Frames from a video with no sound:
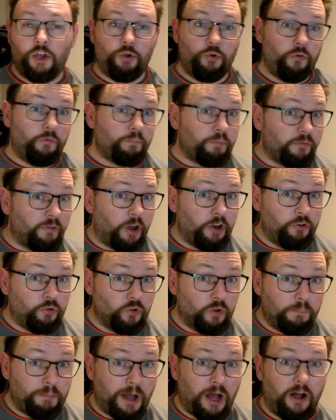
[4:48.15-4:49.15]
who have provided
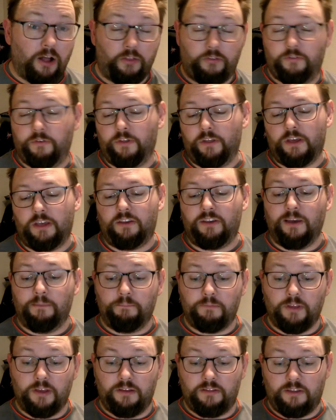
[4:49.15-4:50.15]
all the parts for
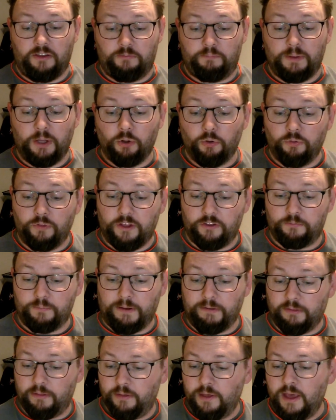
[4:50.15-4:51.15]
this build this
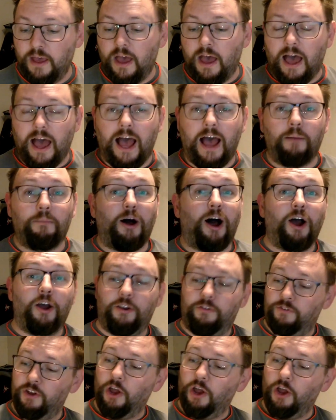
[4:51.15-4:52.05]
month, I'd have